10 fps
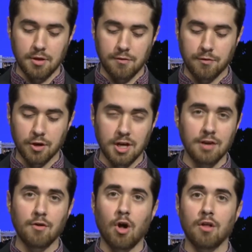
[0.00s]

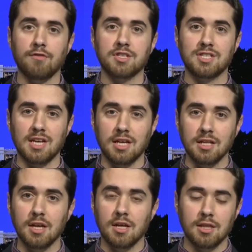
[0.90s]
forgive all of the
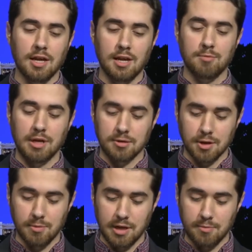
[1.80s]
sin that had been
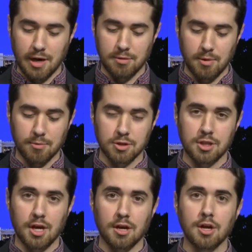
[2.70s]
committed by the members
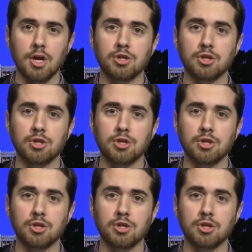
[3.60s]
there.